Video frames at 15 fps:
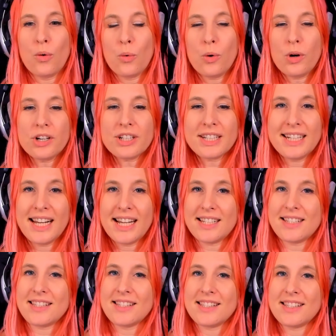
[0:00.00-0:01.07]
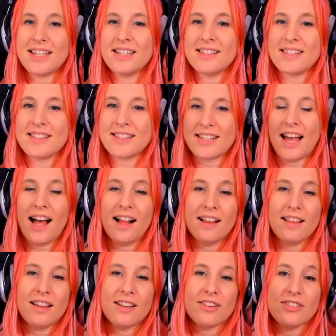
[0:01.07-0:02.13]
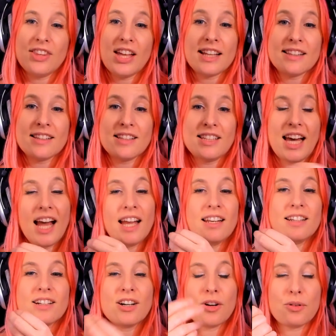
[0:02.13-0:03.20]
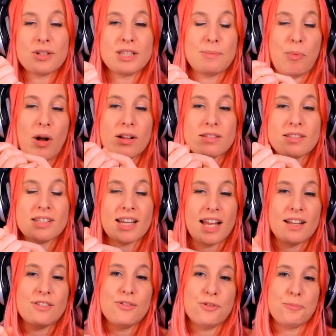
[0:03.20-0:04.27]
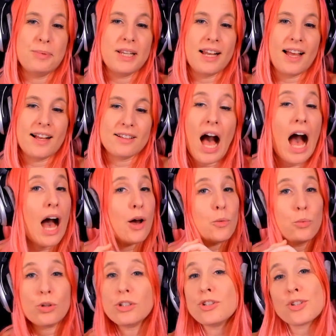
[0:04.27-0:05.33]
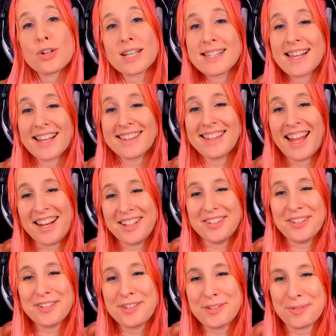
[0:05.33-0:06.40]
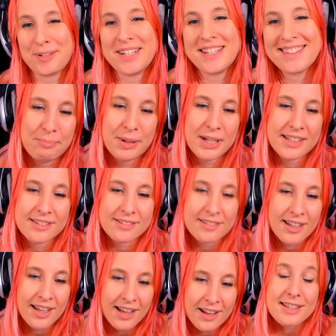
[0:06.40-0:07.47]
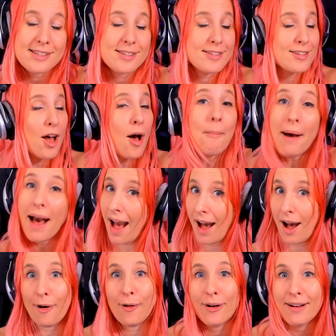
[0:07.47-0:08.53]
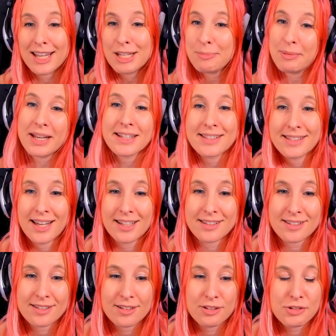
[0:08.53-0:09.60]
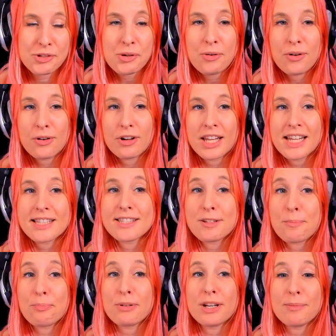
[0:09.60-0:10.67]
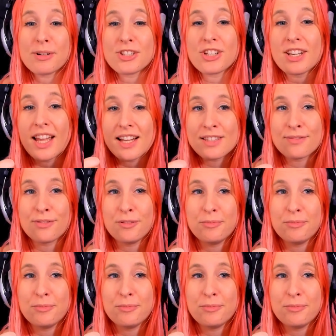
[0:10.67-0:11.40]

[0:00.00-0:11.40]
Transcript: weirdness in style that kind of corresponds again to Bilal. I wouldn't dress like that in the street, but Somehow it makes sense. So it's a pretty much a yes for